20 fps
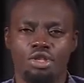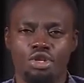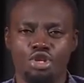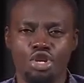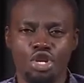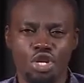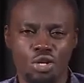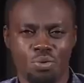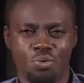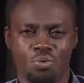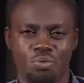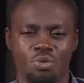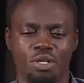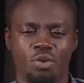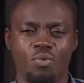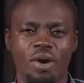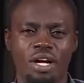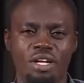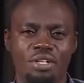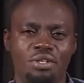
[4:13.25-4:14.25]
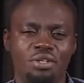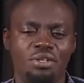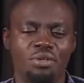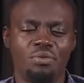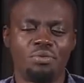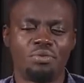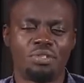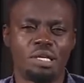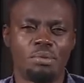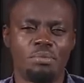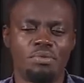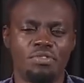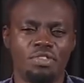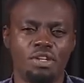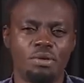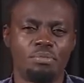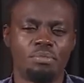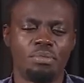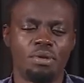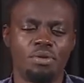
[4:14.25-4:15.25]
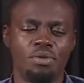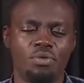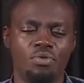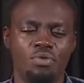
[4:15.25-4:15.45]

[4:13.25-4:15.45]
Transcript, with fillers: new, the word new, some of them